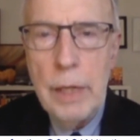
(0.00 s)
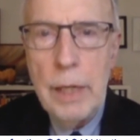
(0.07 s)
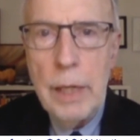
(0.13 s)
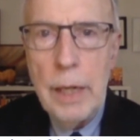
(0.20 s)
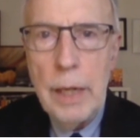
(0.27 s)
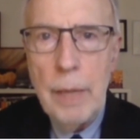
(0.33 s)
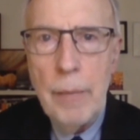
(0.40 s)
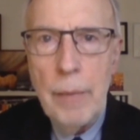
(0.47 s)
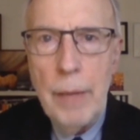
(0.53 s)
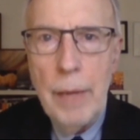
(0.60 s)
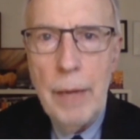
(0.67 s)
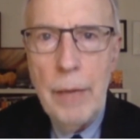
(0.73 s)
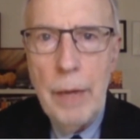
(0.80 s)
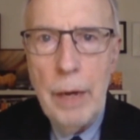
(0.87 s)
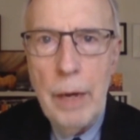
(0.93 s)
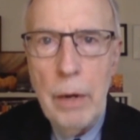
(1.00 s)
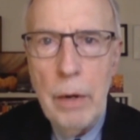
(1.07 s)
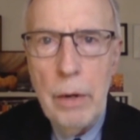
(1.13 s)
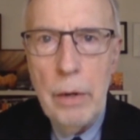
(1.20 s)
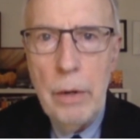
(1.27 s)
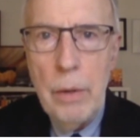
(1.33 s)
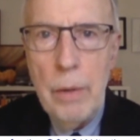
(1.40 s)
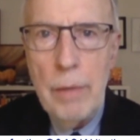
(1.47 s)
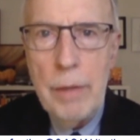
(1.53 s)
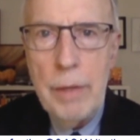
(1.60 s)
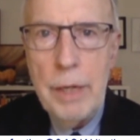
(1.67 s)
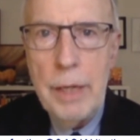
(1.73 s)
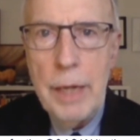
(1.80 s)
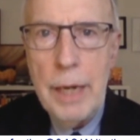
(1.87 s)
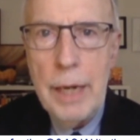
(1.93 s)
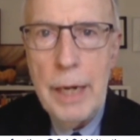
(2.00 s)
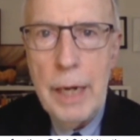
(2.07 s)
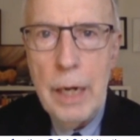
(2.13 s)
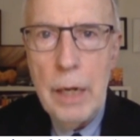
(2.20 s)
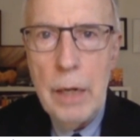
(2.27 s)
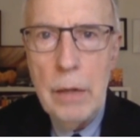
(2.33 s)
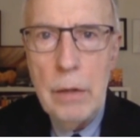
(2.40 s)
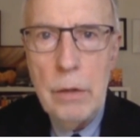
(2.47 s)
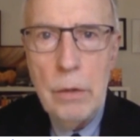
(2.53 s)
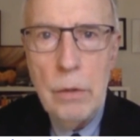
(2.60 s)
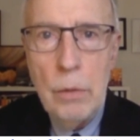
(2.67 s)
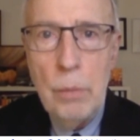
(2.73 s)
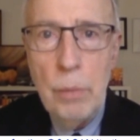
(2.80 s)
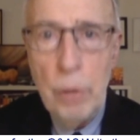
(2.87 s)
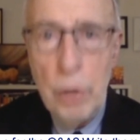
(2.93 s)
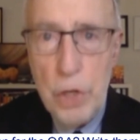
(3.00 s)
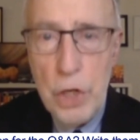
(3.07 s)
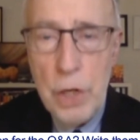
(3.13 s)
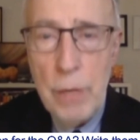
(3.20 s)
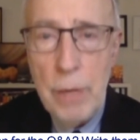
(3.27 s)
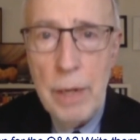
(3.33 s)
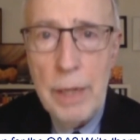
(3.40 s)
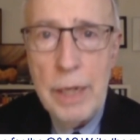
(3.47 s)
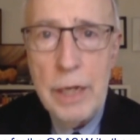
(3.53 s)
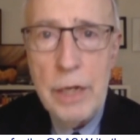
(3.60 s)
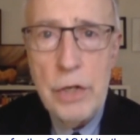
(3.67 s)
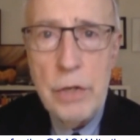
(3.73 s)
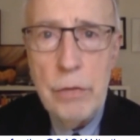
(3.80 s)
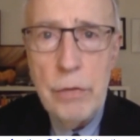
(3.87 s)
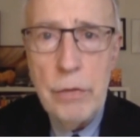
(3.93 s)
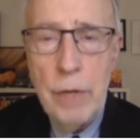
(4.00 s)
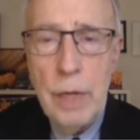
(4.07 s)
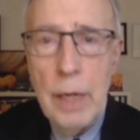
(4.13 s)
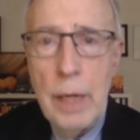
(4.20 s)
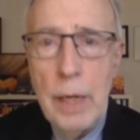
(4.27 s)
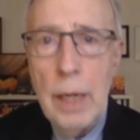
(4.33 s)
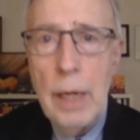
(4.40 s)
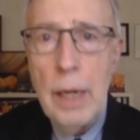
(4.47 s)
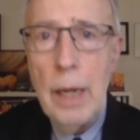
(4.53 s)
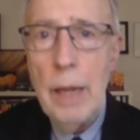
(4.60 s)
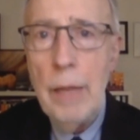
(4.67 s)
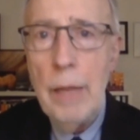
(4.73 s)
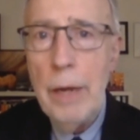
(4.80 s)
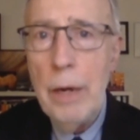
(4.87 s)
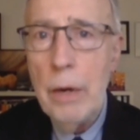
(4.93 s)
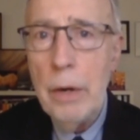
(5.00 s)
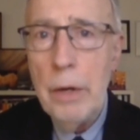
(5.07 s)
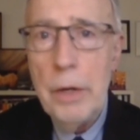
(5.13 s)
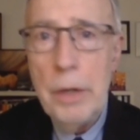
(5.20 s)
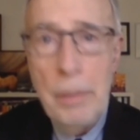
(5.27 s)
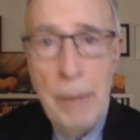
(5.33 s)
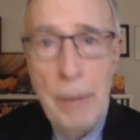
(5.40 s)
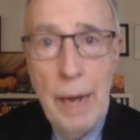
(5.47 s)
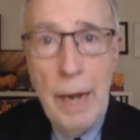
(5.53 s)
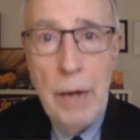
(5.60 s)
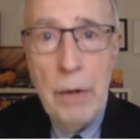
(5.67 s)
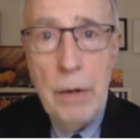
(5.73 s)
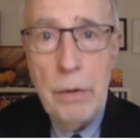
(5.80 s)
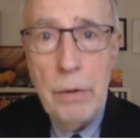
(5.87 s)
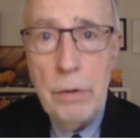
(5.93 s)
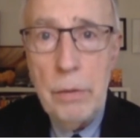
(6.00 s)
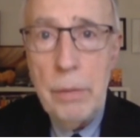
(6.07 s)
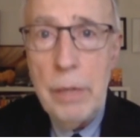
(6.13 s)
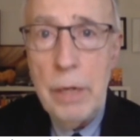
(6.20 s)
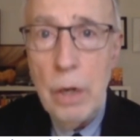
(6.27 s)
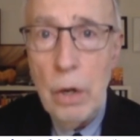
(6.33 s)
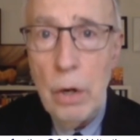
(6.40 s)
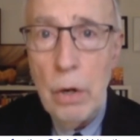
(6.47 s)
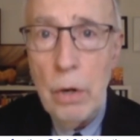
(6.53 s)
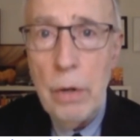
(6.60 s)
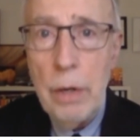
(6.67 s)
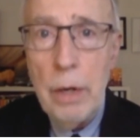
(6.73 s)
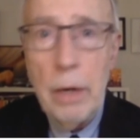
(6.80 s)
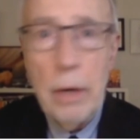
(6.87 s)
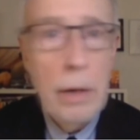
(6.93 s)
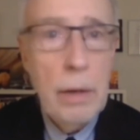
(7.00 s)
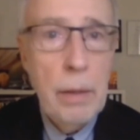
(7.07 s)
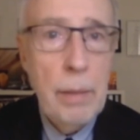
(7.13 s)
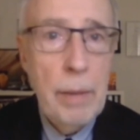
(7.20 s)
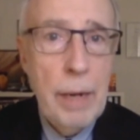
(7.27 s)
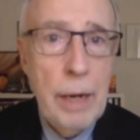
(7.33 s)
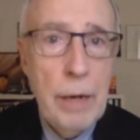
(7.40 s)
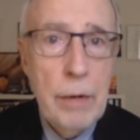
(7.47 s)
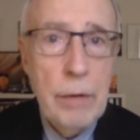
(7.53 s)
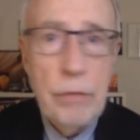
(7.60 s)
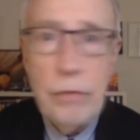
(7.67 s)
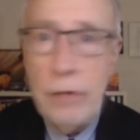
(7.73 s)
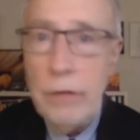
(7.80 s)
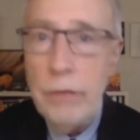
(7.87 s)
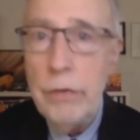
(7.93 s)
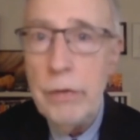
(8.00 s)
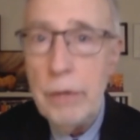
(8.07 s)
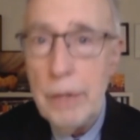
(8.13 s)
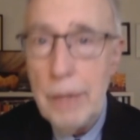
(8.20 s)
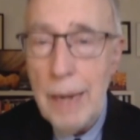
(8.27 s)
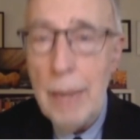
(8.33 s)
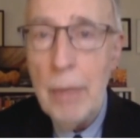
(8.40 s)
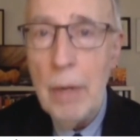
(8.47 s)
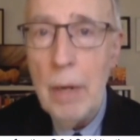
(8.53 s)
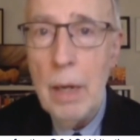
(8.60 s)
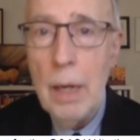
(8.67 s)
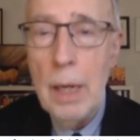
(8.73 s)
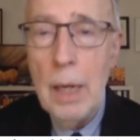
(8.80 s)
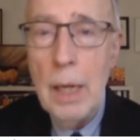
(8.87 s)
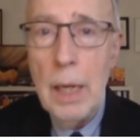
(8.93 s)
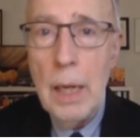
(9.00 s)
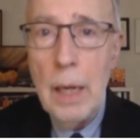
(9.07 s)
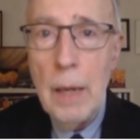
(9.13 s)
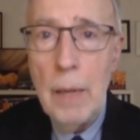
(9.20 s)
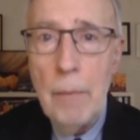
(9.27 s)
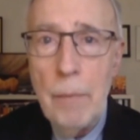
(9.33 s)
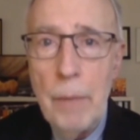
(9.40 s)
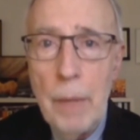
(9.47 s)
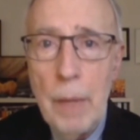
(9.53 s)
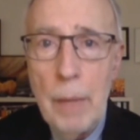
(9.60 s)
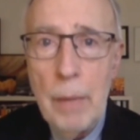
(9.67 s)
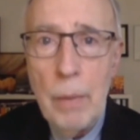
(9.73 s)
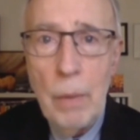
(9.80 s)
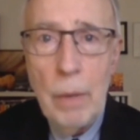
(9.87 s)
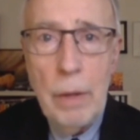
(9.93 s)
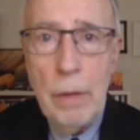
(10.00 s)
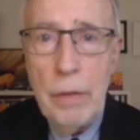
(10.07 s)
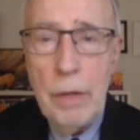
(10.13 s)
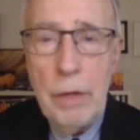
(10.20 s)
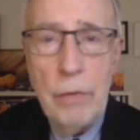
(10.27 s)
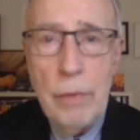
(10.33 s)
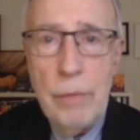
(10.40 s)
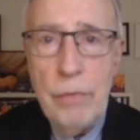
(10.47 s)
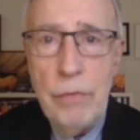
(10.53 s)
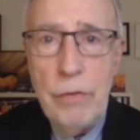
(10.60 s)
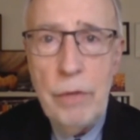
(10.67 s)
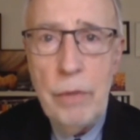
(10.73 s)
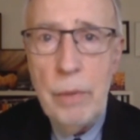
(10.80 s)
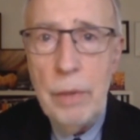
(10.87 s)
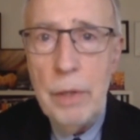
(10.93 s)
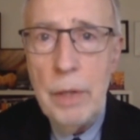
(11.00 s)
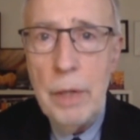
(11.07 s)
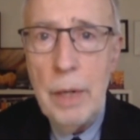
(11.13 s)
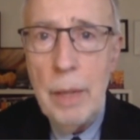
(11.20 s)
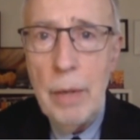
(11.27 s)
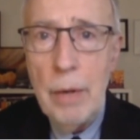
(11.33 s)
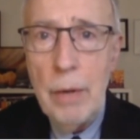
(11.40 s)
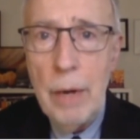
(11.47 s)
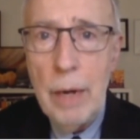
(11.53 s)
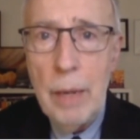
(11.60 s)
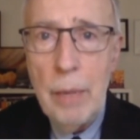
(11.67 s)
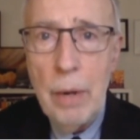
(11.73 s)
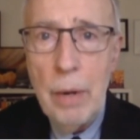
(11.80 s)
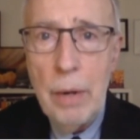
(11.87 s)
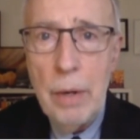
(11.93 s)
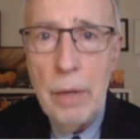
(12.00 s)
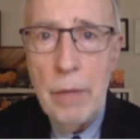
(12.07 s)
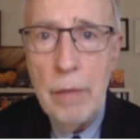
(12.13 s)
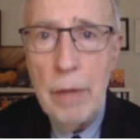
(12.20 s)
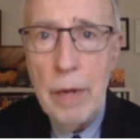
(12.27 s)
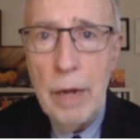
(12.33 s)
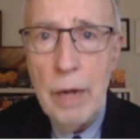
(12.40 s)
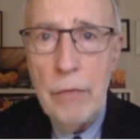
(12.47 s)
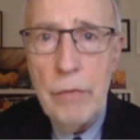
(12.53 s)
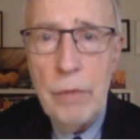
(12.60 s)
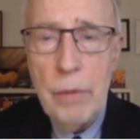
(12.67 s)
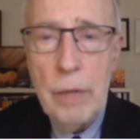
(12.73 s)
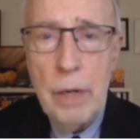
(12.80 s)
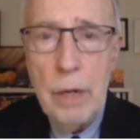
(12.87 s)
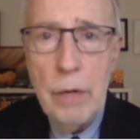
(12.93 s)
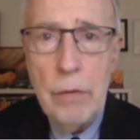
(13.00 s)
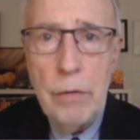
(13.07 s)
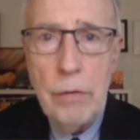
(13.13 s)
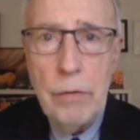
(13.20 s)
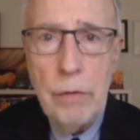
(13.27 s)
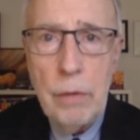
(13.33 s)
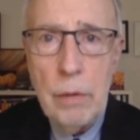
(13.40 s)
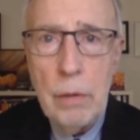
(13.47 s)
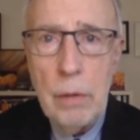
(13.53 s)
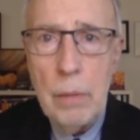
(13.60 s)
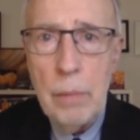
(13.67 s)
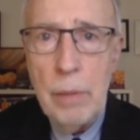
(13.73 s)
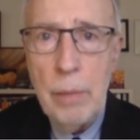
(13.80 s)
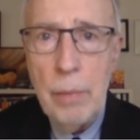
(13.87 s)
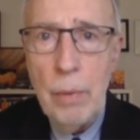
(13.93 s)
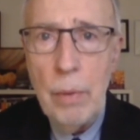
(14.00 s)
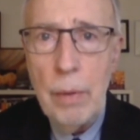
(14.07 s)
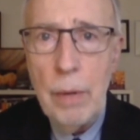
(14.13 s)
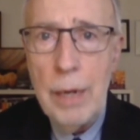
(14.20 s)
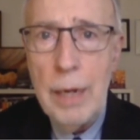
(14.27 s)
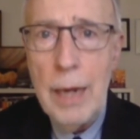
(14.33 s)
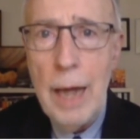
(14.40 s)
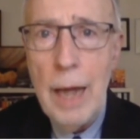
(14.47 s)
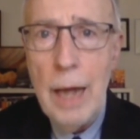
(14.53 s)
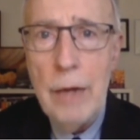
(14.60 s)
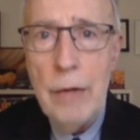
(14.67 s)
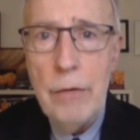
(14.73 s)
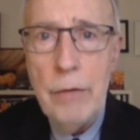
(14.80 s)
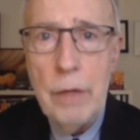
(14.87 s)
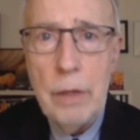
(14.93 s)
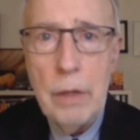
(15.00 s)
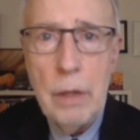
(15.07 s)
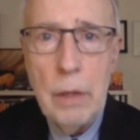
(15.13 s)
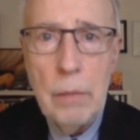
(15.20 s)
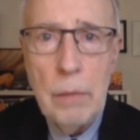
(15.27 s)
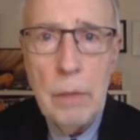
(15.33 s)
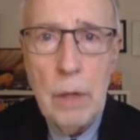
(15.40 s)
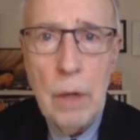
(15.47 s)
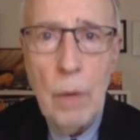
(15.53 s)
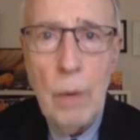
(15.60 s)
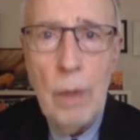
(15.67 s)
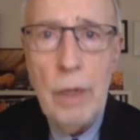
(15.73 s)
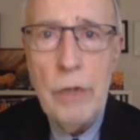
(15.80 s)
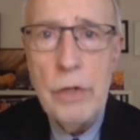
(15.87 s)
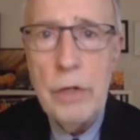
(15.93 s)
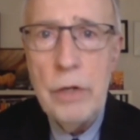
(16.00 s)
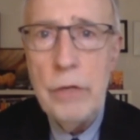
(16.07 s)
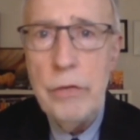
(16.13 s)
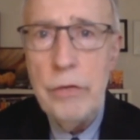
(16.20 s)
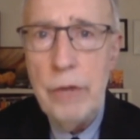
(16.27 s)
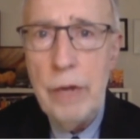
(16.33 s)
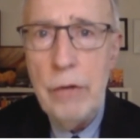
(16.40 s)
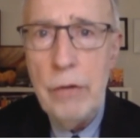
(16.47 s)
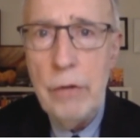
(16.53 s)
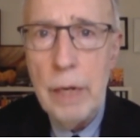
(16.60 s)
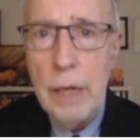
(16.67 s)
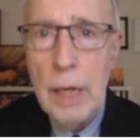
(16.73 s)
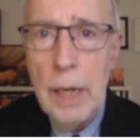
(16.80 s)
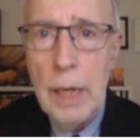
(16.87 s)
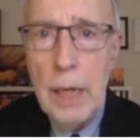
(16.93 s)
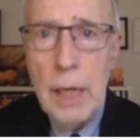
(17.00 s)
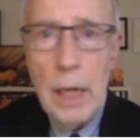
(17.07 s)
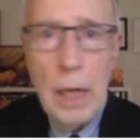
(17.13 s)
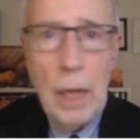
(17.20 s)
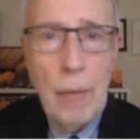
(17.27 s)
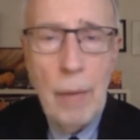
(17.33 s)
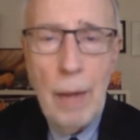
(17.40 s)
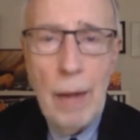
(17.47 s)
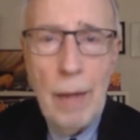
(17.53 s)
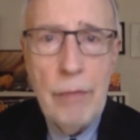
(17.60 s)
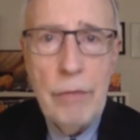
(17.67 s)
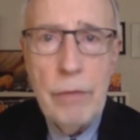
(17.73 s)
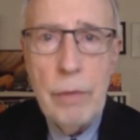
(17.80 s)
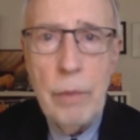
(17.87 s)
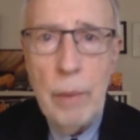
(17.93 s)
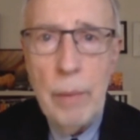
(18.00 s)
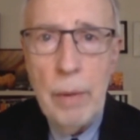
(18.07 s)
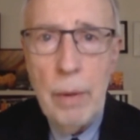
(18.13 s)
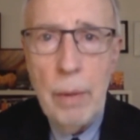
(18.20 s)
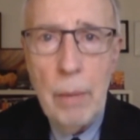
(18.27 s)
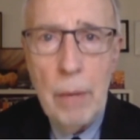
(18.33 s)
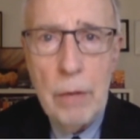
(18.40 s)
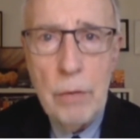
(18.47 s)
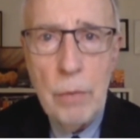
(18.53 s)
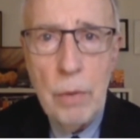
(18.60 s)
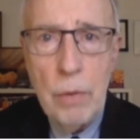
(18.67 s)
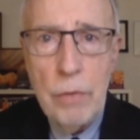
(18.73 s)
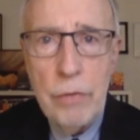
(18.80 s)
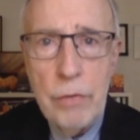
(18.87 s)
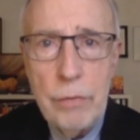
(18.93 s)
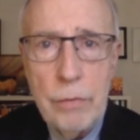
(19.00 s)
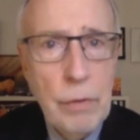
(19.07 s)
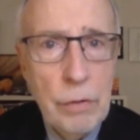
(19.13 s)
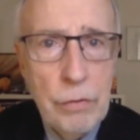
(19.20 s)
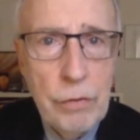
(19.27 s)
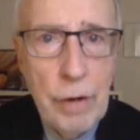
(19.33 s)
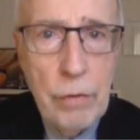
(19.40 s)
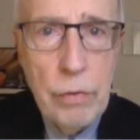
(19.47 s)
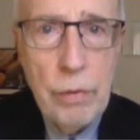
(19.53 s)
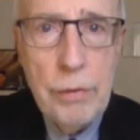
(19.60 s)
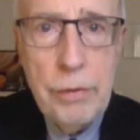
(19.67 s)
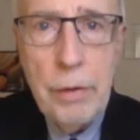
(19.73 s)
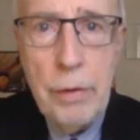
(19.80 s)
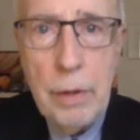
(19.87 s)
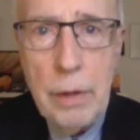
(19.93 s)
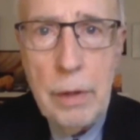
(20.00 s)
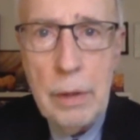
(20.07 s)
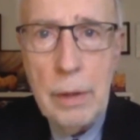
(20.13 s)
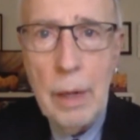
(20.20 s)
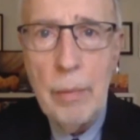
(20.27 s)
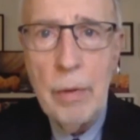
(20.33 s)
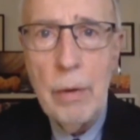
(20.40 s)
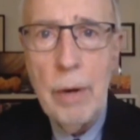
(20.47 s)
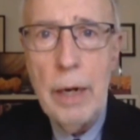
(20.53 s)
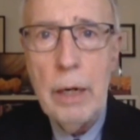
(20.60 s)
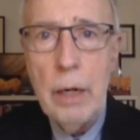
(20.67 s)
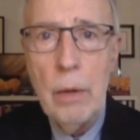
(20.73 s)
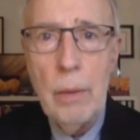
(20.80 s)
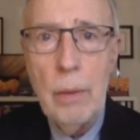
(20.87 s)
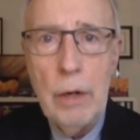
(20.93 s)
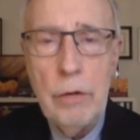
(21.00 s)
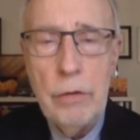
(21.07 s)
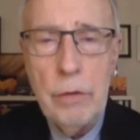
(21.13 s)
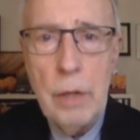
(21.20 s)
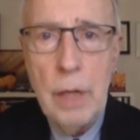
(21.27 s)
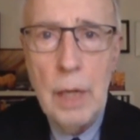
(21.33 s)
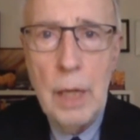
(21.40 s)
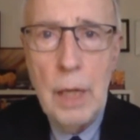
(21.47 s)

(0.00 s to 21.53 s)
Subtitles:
And they are going to do everything they can to push him on the issues. They are going to demand to be heard. They're going to demand seats at the table. I mean, one of the things we've seen within the Democratic Party over the last few years is that people acknowledge that the coalition is changing. Obviously, women are much more central to the Democratic coalition.